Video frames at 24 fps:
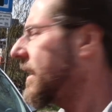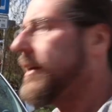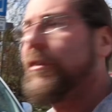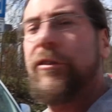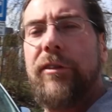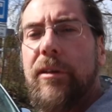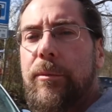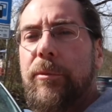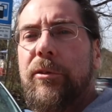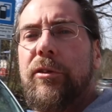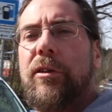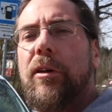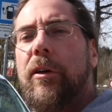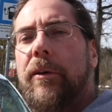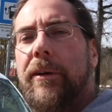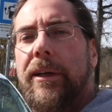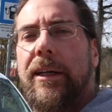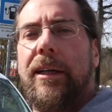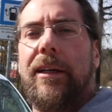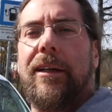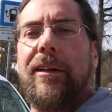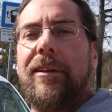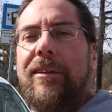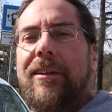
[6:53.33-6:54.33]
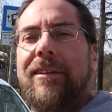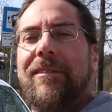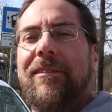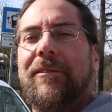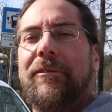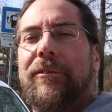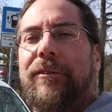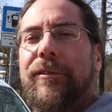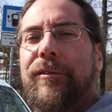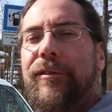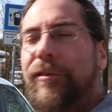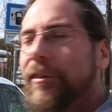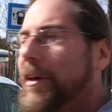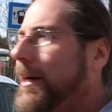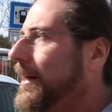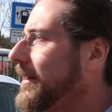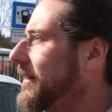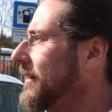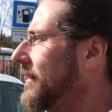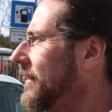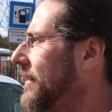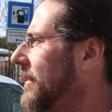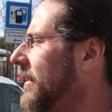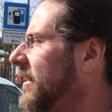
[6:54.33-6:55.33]
live stream is going, it's
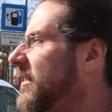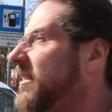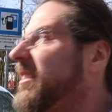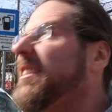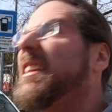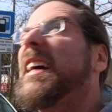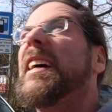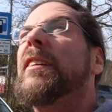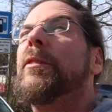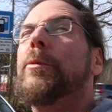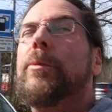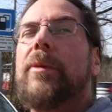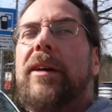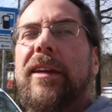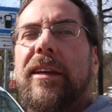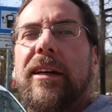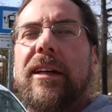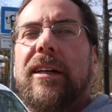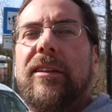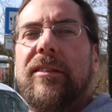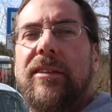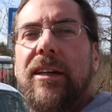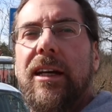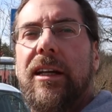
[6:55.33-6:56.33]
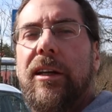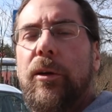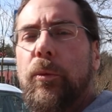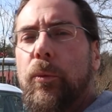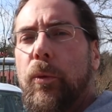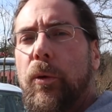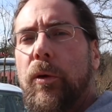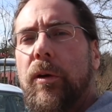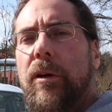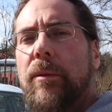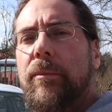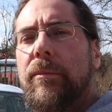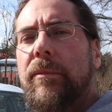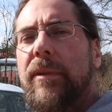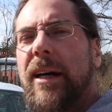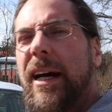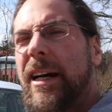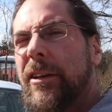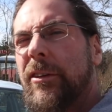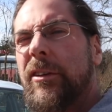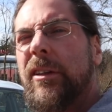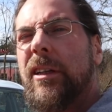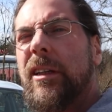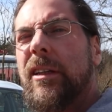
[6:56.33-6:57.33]
fun. It's a nice weather, it's getting warm.
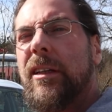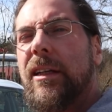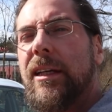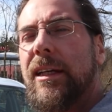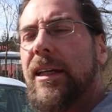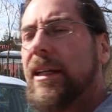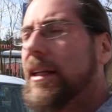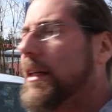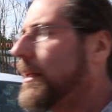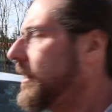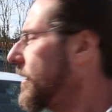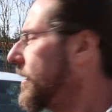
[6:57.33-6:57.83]
I don't need the heat